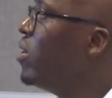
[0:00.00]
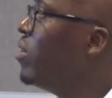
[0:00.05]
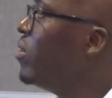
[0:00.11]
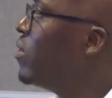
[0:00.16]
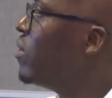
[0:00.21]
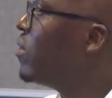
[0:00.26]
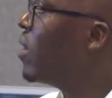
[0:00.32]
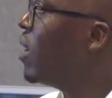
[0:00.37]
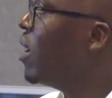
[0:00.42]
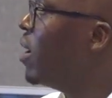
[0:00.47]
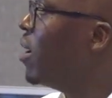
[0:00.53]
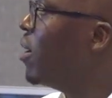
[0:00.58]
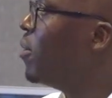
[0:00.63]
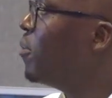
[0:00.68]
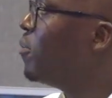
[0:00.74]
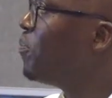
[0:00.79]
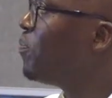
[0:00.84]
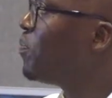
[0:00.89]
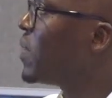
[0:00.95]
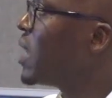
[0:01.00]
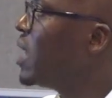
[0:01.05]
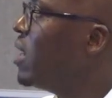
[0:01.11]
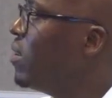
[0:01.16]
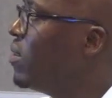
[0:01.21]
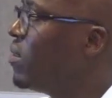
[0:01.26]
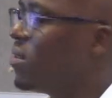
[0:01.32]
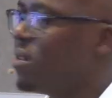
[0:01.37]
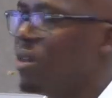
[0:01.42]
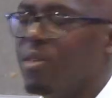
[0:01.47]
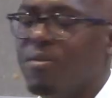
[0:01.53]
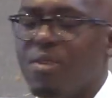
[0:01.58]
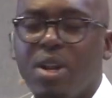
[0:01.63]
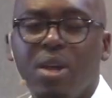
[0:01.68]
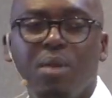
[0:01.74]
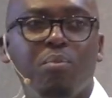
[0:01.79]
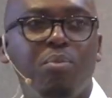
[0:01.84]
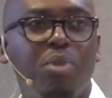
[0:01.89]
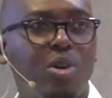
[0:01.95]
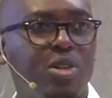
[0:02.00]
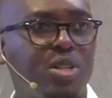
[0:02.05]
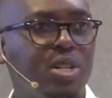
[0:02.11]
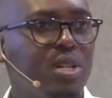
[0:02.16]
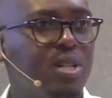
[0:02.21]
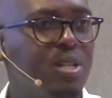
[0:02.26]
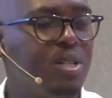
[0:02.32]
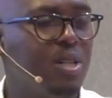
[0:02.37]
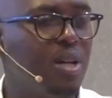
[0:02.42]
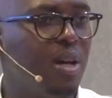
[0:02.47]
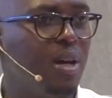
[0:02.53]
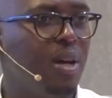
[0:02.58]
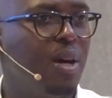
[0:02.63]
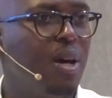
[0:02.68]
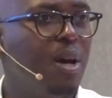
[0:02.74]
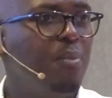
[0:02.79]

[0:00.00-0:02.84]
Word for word: is... Uh, is a very important uh,